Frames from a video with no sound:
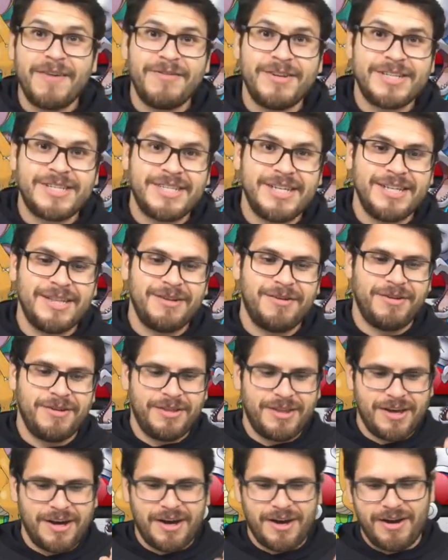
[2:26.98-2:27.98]
seen
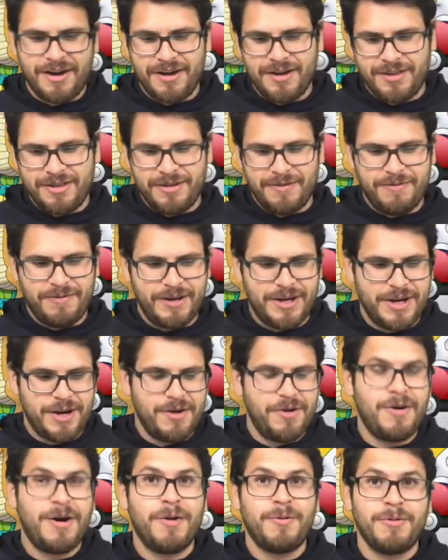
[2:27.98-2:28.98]
the
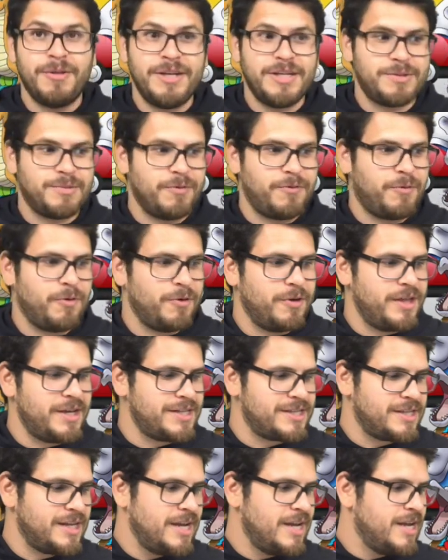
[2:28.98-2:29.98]
video I released before
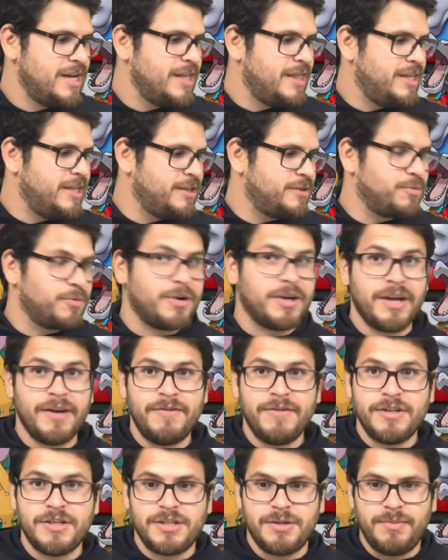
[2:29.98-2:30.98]
this, these were
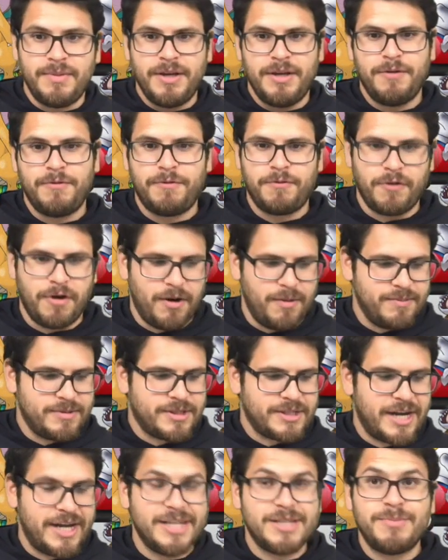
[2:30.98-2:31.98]
given to me from
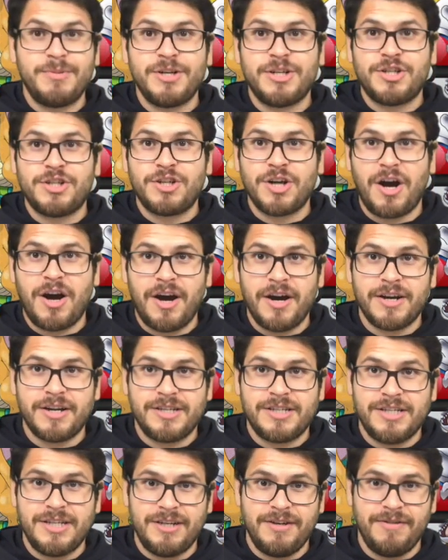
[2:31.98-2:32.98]
Seismic Shock
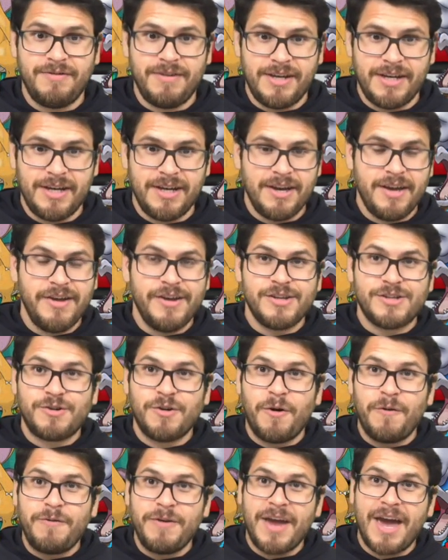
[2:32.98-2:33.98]
TV.
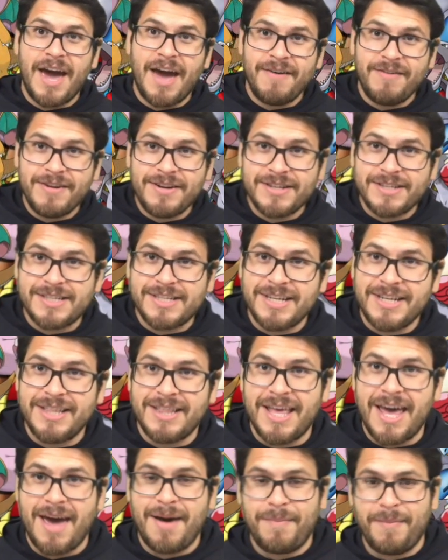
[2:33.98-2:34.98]
So if you haven't seen
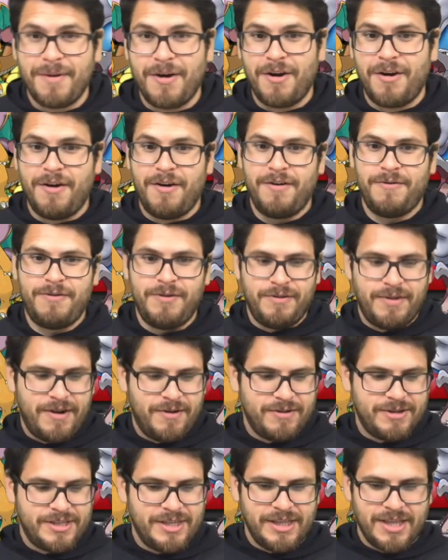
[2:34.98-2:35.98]
them, or if you've
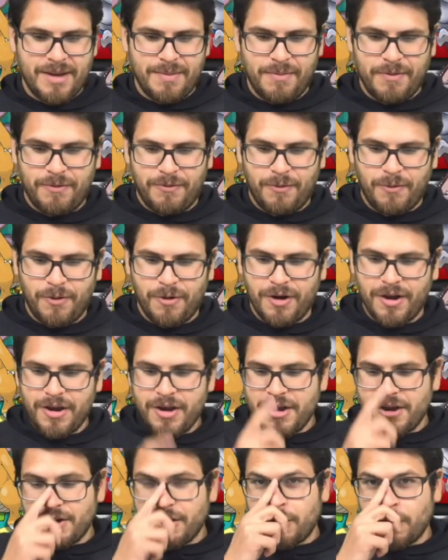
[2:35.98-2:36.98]
never seen them before,
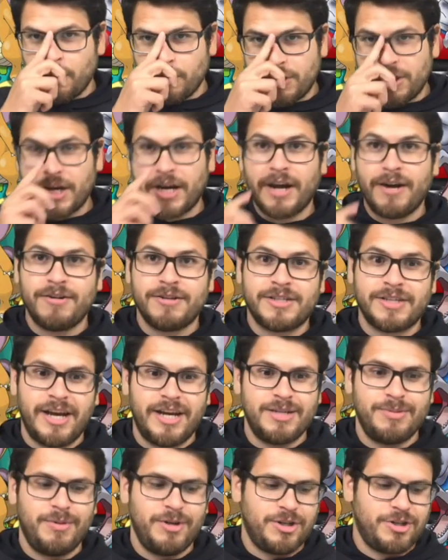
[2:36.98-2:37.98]
go check out
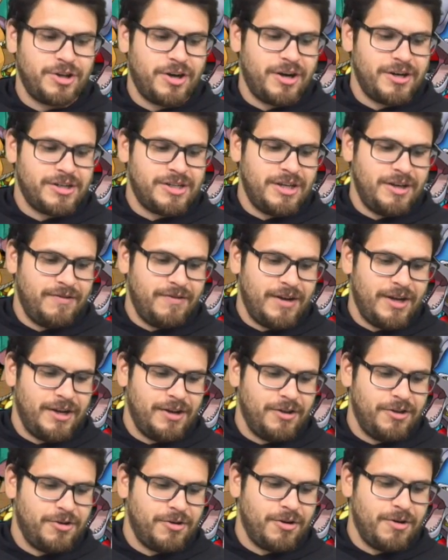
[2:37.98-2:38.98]
Seismic Shock
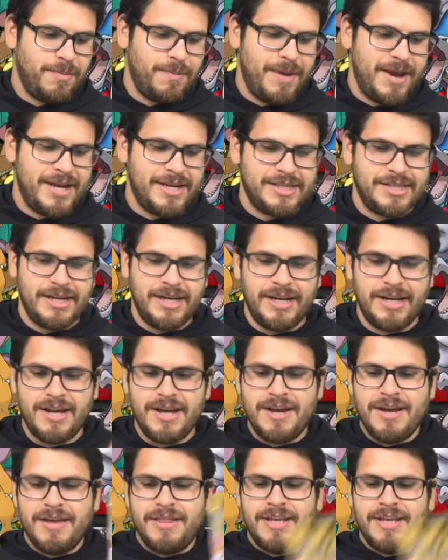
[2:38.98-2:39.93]
TV. They're amazing. They